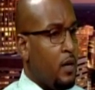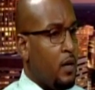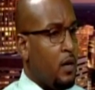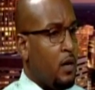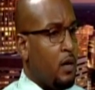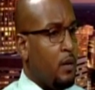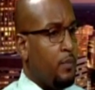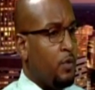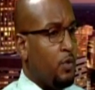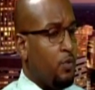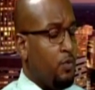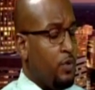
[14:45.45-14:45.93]

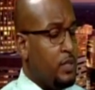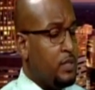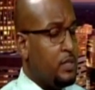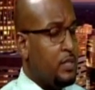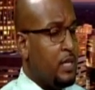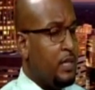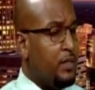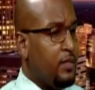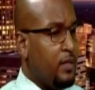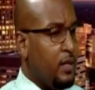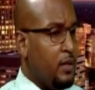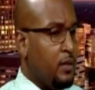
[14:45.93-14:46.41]
The reason I
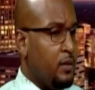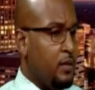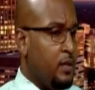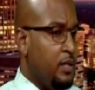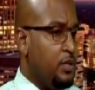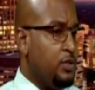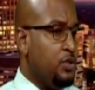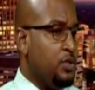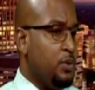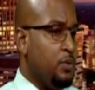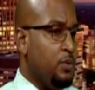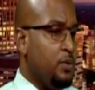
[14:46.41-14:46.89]
think these
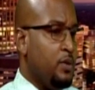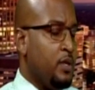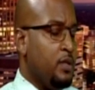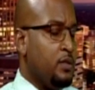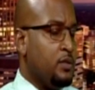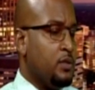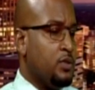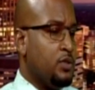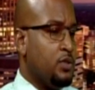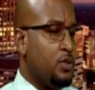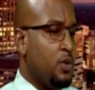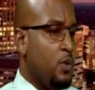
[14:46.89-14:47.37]
two things
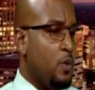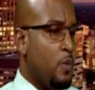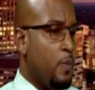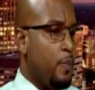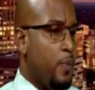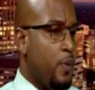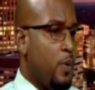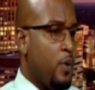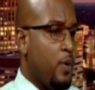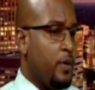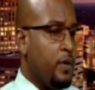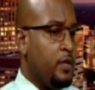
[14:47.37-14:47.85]
are so
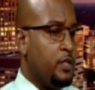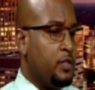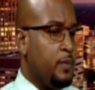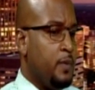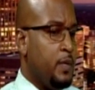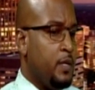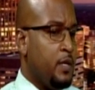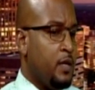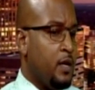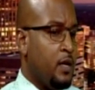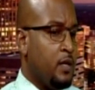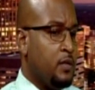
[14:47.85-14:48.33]
important is
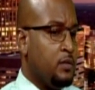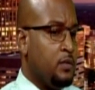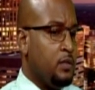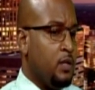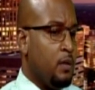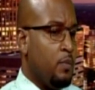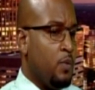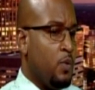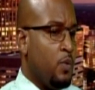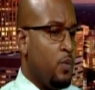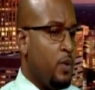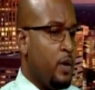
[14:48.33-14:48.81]
because,
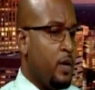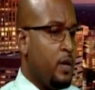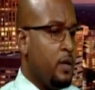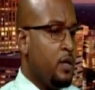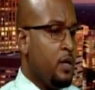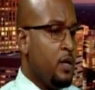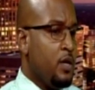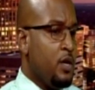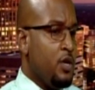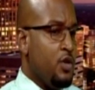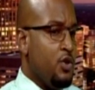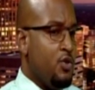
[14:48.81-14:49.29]
number one,
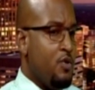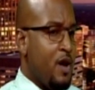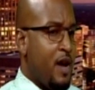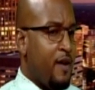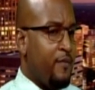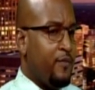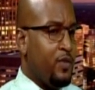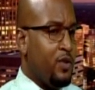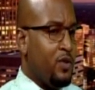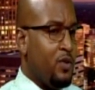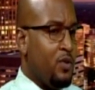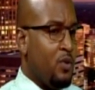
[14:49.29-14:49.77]
you
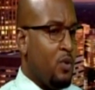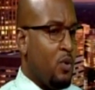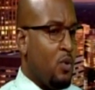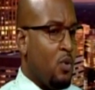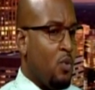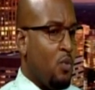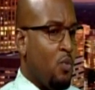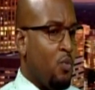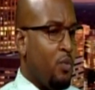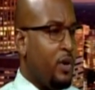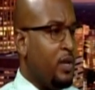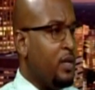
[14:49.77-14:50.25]
have to know
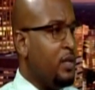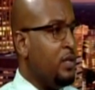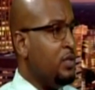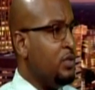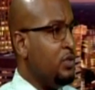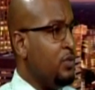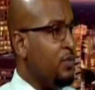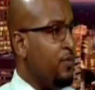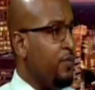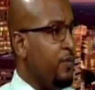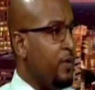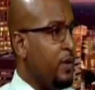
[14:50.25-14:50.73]
what it is
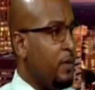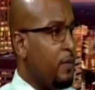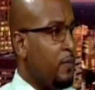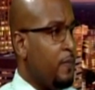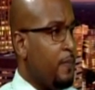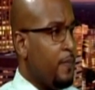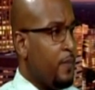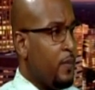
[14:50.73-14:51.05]
you feel.